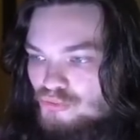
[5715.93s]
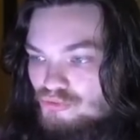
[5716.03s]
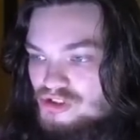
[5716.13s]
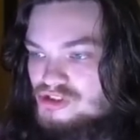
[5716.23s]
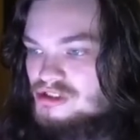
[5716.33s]

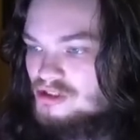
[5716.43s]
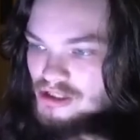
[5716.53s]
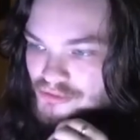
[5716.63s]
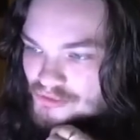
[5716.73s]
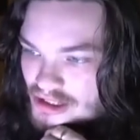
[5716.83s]
Russia's
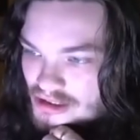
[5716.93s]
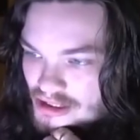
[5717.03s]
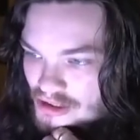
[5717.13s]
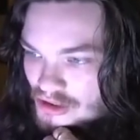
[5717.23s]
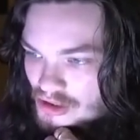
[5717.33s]
internet
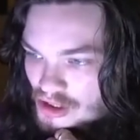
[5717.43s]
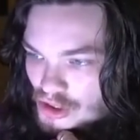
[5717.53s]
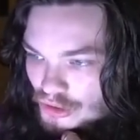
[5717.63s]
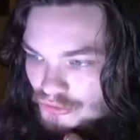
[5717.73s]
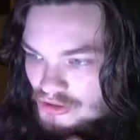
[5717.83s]
regulator,
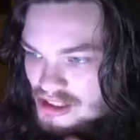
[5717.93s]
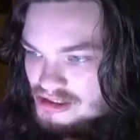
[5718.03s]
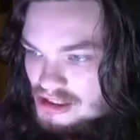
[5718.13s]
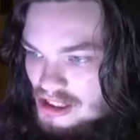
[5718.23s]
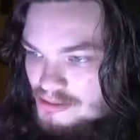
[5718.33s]

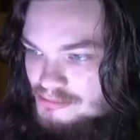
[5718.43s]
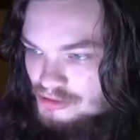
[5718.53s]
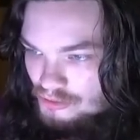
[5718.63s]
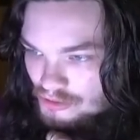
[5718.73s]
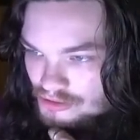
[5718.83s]

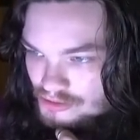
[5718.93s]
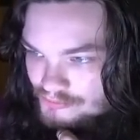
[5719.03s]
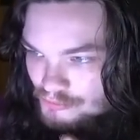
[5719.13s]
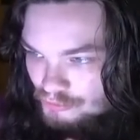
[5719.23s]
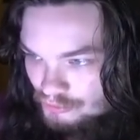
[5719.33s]
Roskomnadzor,
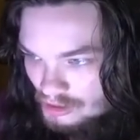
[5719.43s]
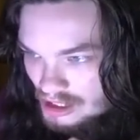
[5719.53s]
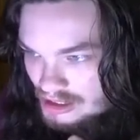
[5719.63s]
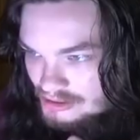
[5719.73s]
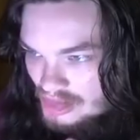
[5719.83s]

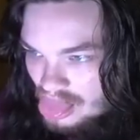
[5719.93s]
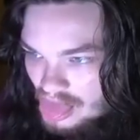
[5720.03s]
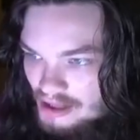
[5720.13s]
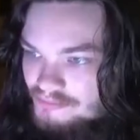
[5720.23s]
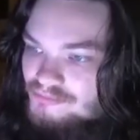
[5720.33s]
Ra,
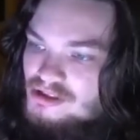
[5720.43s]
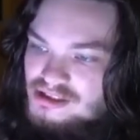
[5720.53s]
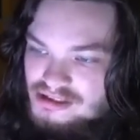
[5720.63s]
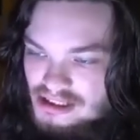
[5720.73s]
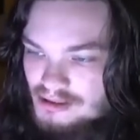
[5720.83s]
bleh,
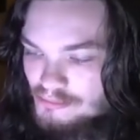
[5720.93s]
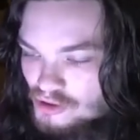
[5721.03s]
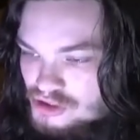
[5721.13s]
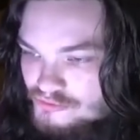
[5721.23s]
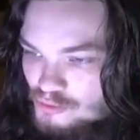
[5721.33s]
said in
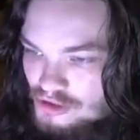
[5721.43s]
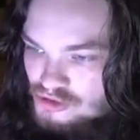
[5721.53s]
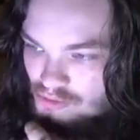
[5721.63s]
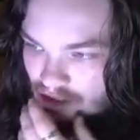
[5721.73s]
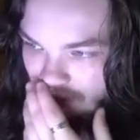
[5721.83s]
March of twenty
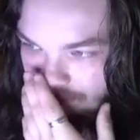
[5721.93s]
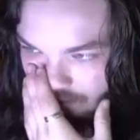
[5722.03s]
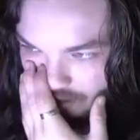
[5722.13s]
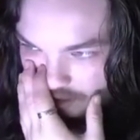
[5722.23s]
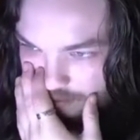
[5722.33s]
twenty,
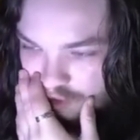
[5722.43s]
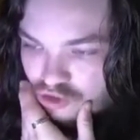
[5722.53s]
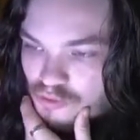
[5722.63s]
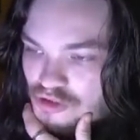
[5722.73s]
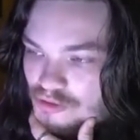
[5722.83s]

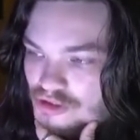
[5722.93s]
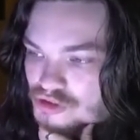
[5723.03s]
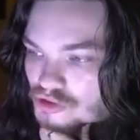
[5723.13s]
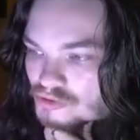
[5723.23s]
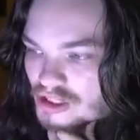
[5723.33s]
March twenty
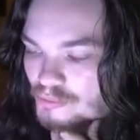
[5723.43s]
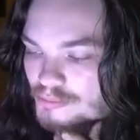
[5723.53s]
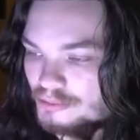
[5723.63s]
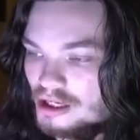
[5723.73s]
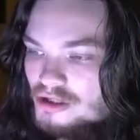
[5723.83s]
twenty-two that it
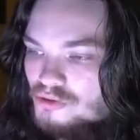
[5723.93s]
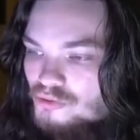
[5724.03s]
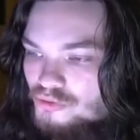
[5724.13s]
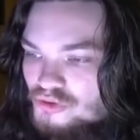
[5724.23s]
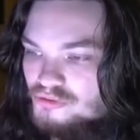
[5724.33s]
would block
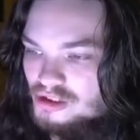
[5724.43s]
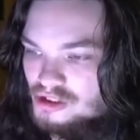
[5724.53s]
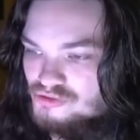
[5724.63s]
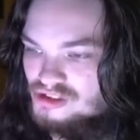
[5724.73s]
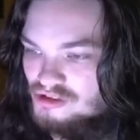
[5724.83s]
Google News from the
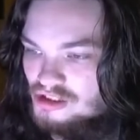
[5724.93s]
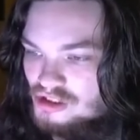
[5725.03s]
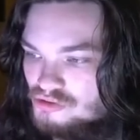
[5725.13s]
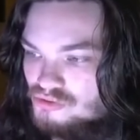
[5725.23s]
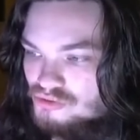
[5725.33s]
country's
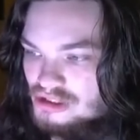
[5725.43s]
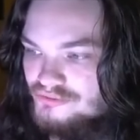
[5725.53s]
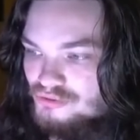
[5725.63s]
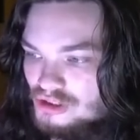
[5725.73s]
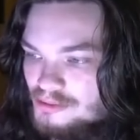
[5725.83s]
internet users
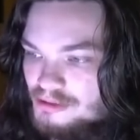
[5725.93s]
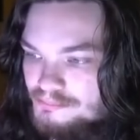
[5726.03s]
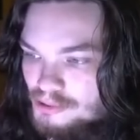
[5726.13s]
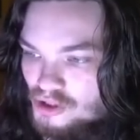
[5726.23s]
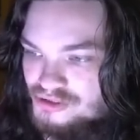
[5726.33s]
after the company
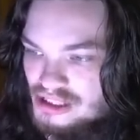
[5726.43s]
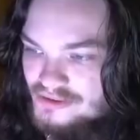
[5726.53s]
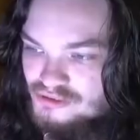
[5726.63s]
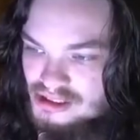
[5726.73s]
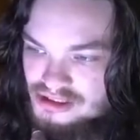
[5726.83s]
paused
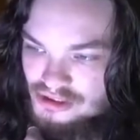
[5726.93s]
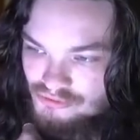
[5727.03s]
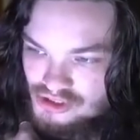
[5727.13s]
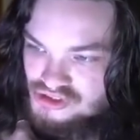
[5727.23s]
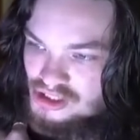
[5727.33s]
advertising in
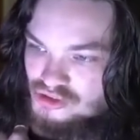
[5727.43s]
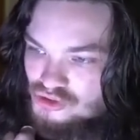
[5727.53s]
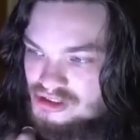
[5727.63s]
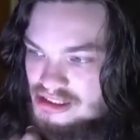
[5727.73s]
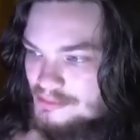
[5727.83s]
Russia and
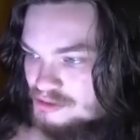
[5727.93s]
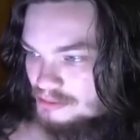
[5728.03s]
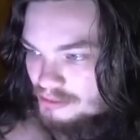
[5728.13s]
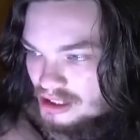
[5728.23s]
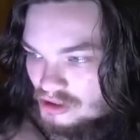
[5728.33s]
took steps
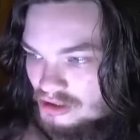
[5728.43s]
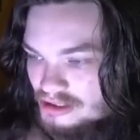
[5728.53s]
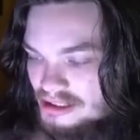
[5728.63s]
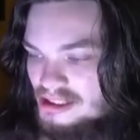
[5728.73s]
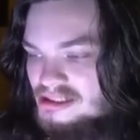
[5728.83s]
to block
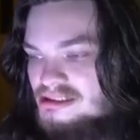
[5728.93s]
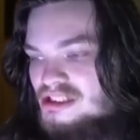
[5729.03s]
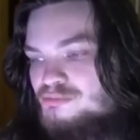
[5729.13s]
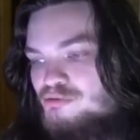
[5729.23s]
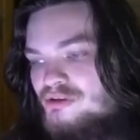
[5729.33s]
online content
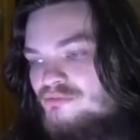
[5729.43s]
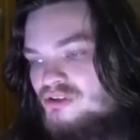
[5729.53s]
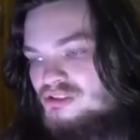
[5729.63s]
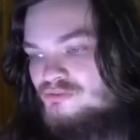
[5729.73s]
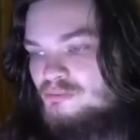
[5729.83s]
and spread
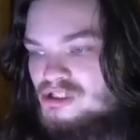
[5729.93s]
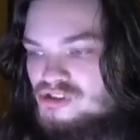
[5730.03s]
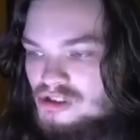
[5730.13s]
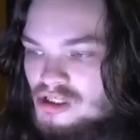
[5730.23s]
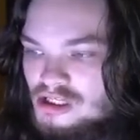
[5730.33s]
false
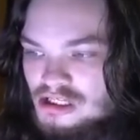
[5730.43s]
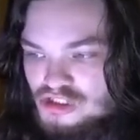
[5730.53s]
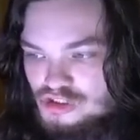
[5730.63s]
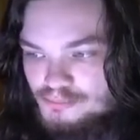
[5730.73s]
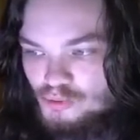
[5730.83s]
information to
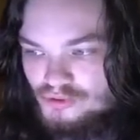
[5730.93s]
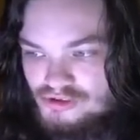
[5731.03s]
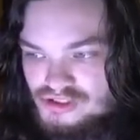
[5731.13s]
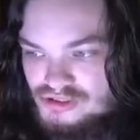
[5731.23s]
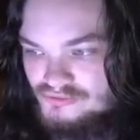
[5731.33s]
support
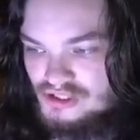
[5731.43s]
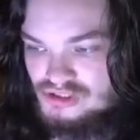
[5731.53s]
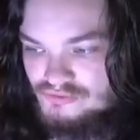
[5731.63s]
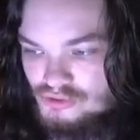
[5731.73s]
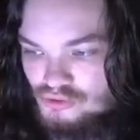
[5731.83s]
Russia's
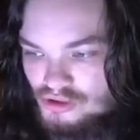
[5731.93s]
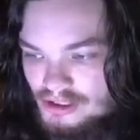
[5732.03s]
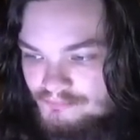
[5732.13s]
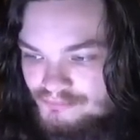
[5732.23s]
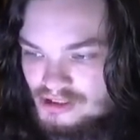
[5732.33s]
invasion of
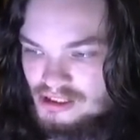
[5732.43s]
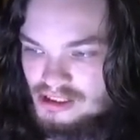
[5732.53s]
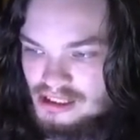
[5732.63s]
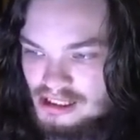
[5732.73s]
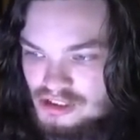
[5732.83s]
Ukraine.
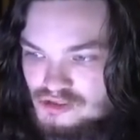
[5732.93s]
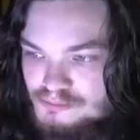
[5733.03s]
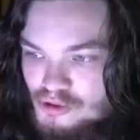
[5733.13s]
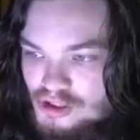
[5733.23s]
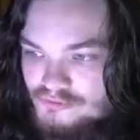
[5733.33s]
This is
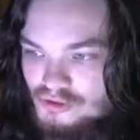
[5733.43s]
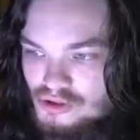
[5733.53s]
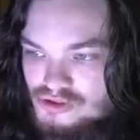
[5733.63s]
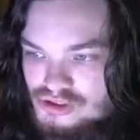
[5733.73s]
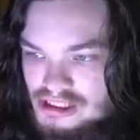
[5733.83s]
part of a
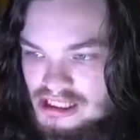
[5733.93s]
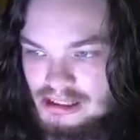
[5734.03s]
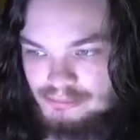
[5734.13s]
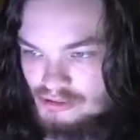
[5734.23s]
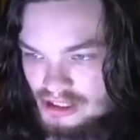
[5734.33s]
larger tech
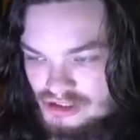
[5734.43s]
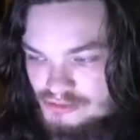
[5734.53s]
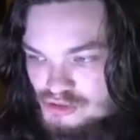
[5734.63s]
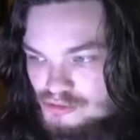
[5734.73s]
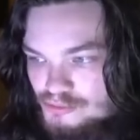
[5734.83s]
apparatus
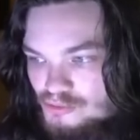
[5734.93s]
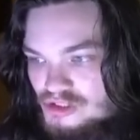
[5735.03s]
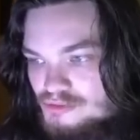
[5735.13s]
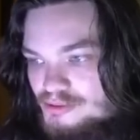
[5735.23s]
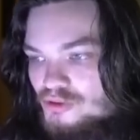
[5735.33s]
that Mister Putin
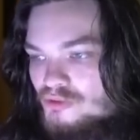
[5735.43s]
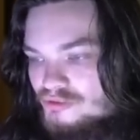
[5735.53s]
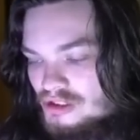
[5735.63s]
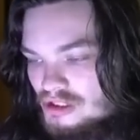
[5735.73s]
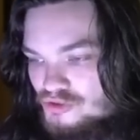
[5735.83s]
has built
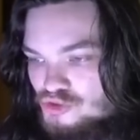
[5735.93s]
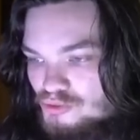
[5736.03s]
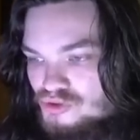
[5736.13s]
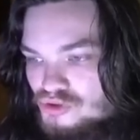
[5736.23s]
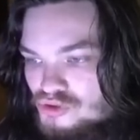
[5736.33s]
over the years to
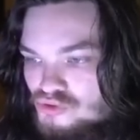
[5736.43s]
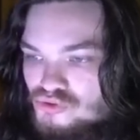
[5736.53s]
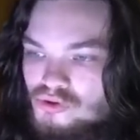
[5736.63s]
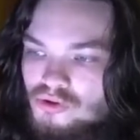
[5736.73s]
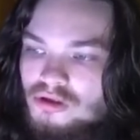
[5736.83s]
exert
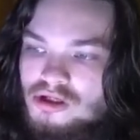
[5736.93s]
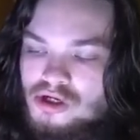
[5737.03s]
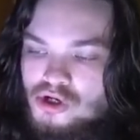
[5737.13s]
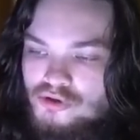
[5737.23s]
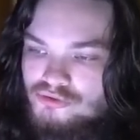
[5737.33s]
control
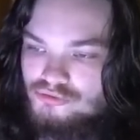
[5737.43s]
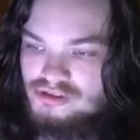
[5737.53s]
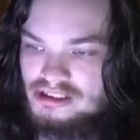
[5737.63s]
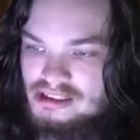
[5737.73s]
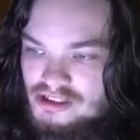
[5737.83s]
through
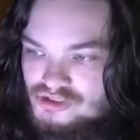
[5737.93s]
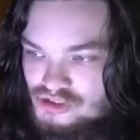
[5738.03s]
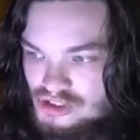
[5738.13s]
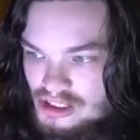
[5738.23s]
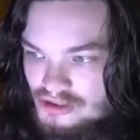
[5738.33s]

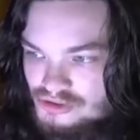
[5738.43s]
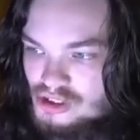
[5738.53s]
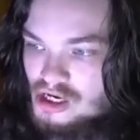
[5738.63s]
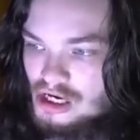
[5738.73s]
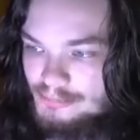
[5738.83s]
technology channels.
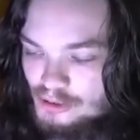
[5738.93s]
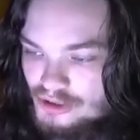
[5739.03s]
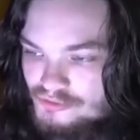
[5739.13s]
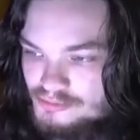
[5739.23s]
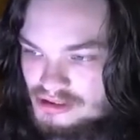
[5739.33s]

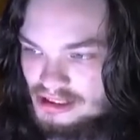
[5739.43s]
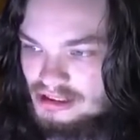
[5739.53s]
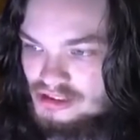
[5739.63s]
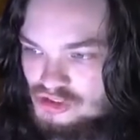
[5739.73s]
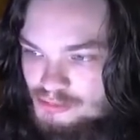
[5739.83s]
Apart from
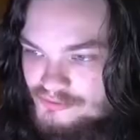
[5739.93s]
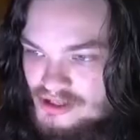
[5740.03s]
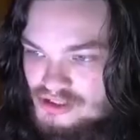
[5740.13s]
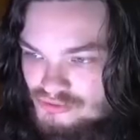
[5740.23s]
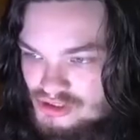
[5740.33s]
tightly
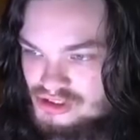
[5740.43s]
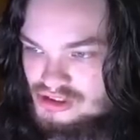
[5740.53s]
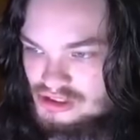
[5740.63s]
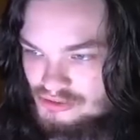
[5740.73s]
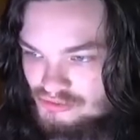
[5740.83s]
supervised
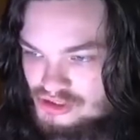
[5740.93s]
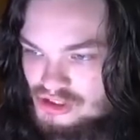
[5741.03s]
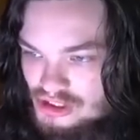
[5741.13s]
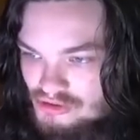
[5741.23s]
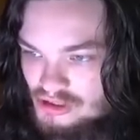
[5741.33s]
Russia's
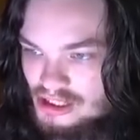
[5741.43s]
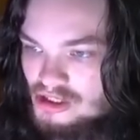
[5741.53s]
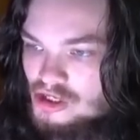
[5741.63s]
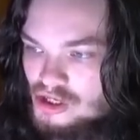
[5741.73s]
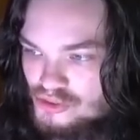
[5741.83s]
Russian internet,
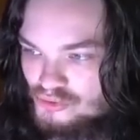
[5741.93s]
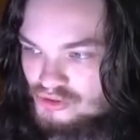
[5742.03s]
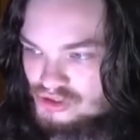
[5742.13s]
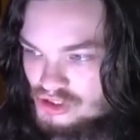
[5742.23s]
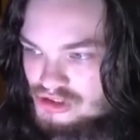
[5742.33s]

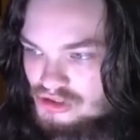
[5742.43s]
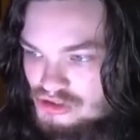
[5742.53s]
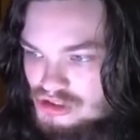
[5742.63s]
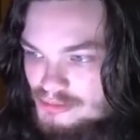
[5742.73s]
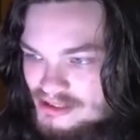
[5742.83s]
authorities also
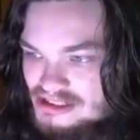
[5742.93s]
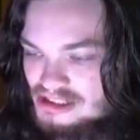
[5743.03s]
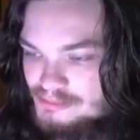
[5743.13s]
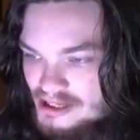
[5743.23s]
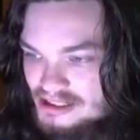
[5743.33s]
use a
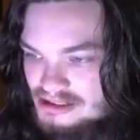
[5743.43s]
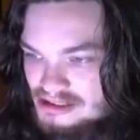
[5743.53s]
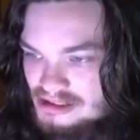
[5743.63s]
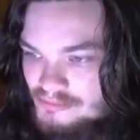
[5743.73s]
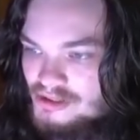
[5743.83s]
domestic spying
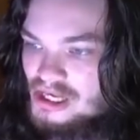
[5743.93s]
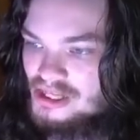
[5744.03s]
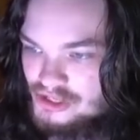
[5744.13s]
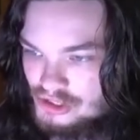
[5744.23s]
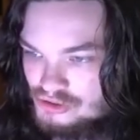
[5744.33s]
system.
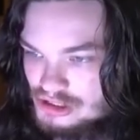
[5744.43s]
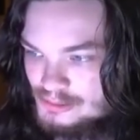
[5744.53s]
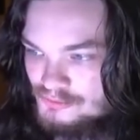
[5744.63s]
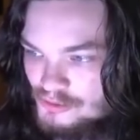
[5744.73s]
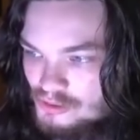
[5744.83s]
It
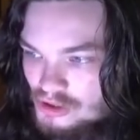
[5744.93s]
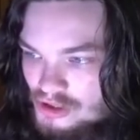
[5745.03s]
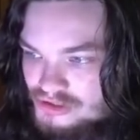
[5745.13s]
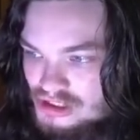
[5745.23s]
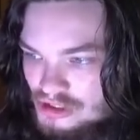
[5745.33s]
intercepts phone
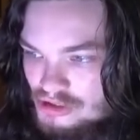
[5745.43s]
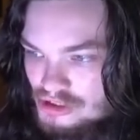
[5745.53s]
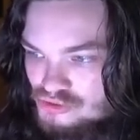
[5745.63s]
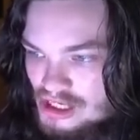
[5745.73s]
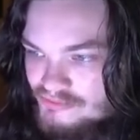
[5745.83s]
calls and
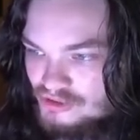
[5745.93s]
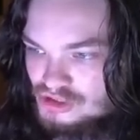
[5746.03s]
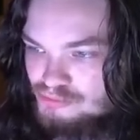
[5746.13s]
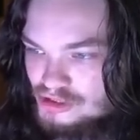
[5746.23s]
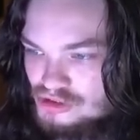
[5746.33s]
internet traffic,
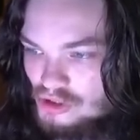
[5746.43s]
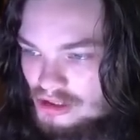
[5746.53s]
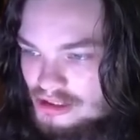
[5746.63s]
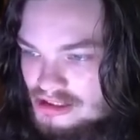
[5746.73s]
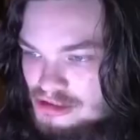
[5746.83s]
spreads
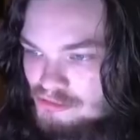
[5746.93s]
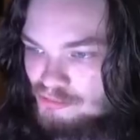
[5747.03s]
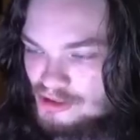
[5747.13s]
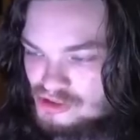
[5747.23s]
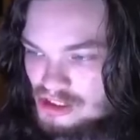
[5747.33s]
online
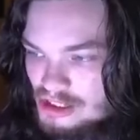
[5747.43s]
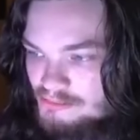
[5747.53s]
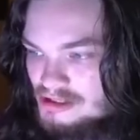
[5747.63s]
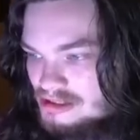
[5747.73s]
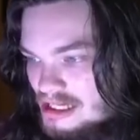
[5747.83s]
disinformation
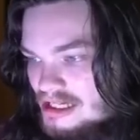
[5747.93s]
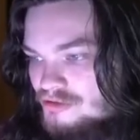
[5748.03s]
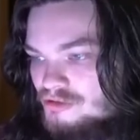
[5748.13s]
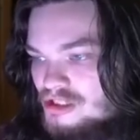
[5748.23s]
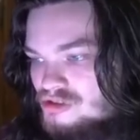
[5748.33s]
campaigns, and hack
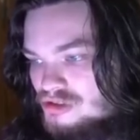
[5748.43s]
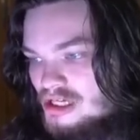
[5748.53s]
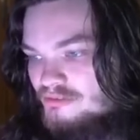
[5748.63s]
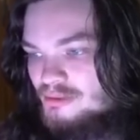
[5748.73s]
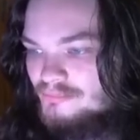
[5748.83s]
other nations'
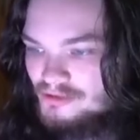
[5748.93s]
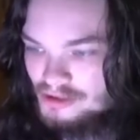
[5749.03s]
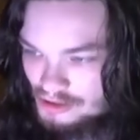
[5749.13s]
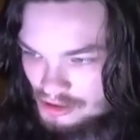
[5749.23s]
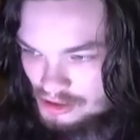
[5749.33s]
government.
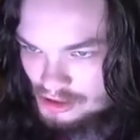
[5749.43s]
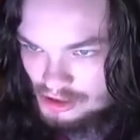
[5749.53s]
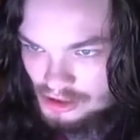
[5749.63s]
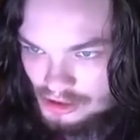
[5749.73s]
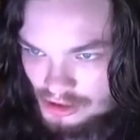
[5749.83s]

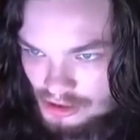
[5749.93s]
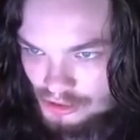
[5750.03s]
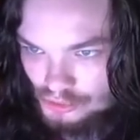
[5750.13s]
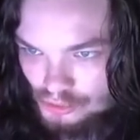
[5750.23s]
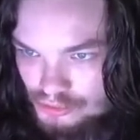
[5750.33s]

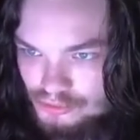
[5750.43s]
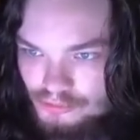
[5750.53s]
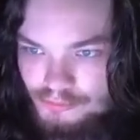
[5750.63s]
Ooh,